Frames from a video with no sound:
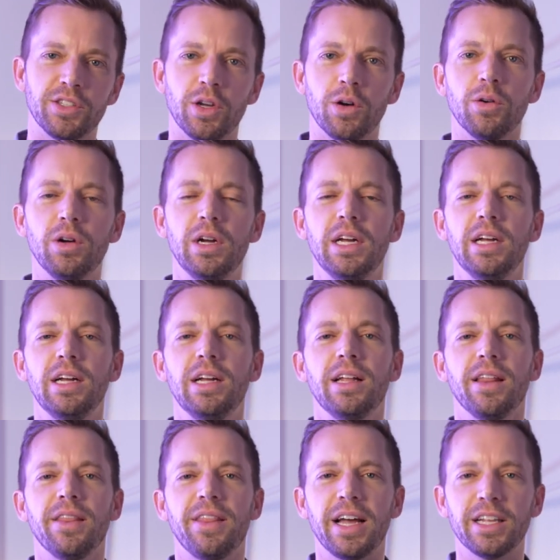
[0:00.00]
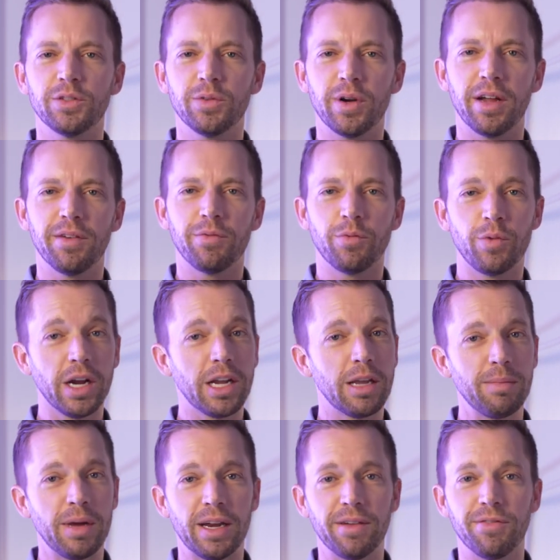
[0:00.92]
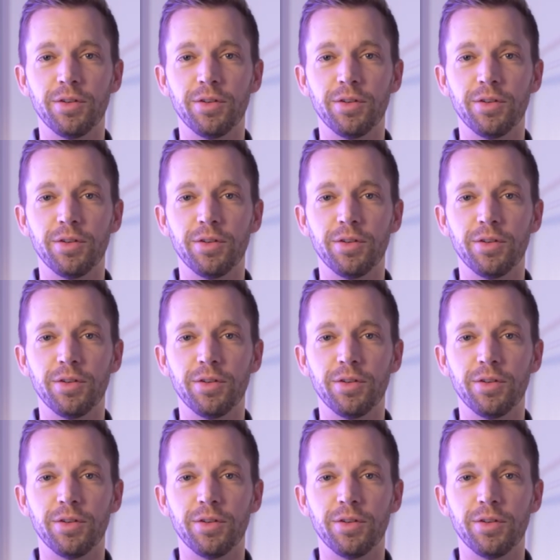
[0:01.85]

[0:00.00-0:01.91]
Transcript: So that's what I'd recommend.